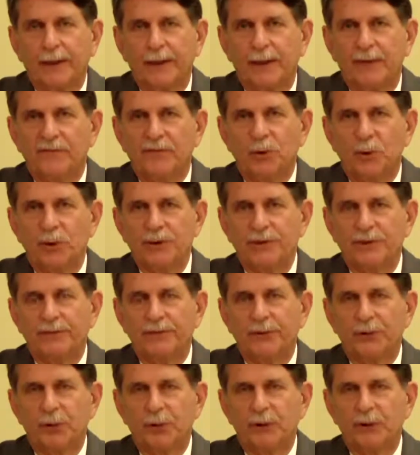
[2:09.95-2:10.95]
Of course,
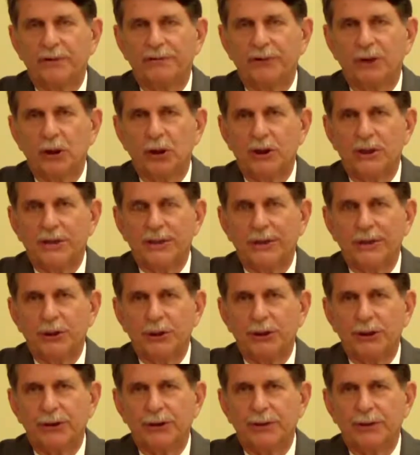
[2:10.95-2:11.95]
if you don't live in Los
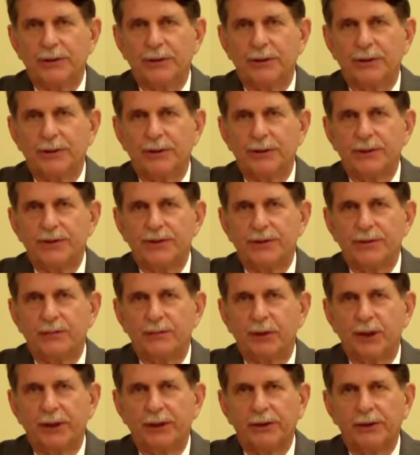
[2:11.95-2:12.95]
Angeles, these
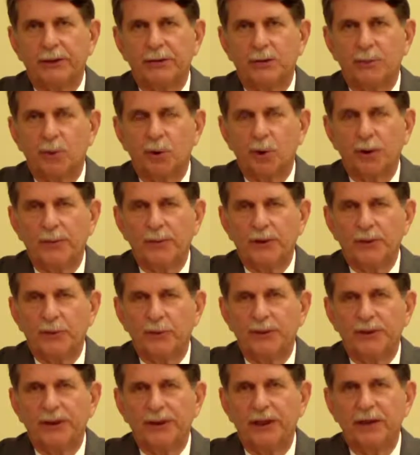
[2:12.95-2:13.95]
regular appointments
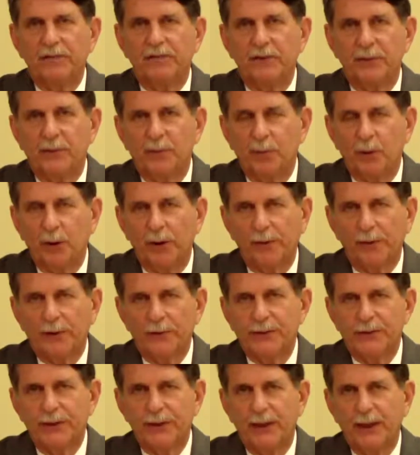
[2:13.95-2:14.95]
will be telephone
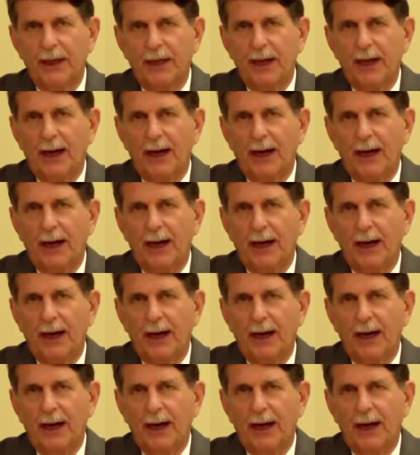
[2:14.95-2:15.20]
appointments.